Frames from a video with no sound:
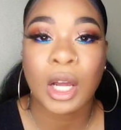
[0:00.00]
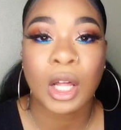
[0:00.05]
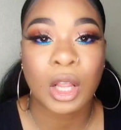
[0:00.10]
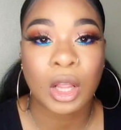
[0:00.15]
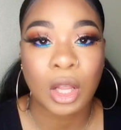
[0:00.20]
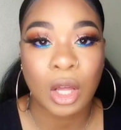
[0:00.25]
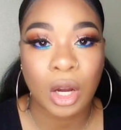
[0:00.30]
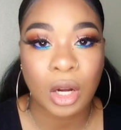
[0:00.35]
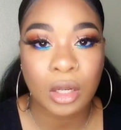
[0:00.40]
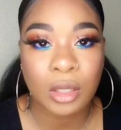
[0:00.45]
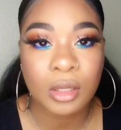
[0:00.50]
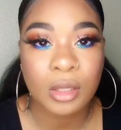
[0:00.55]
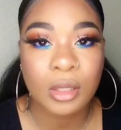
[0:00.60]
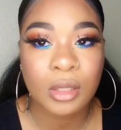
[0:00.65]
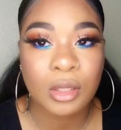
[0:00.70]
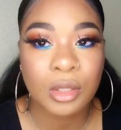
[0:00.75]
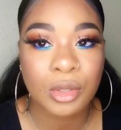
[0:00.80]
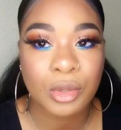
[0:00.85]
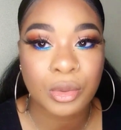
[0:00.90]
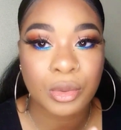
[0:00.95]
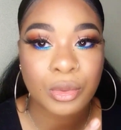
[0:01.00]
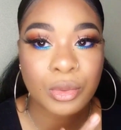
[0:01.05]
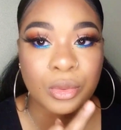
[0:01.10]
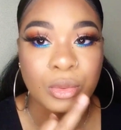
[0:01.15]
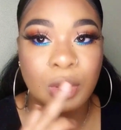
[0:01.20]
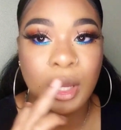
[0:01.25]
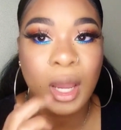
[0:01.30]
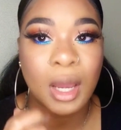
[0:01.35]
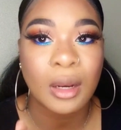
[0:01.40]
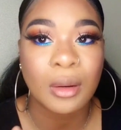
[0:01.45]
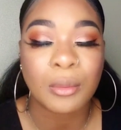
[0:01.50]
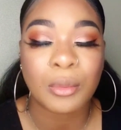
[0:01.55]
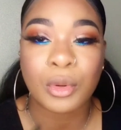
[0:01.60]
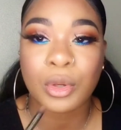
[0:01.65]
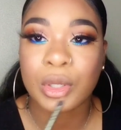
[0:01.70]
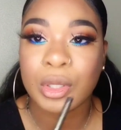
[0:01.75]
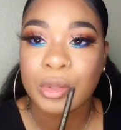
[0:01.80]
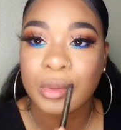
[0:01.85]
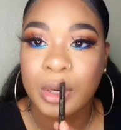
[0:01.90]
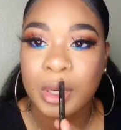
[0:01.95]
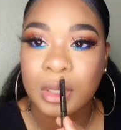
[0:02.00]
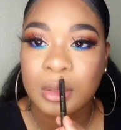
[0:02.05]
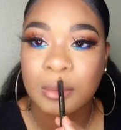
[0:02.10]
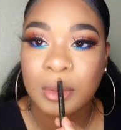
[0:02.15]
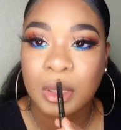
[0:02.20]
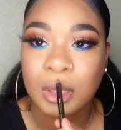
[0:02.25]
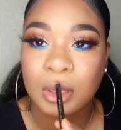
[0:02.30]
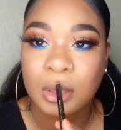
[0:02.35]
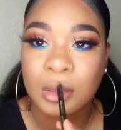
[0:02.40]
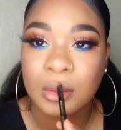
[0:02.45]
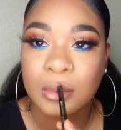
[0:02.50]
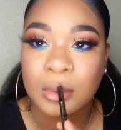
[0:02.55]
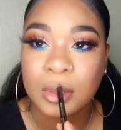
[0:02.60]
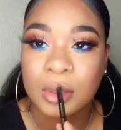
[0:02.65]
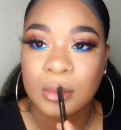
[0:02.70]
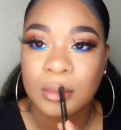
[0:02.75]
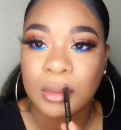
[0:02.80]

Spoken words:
gloss to kind of moisturize my lips,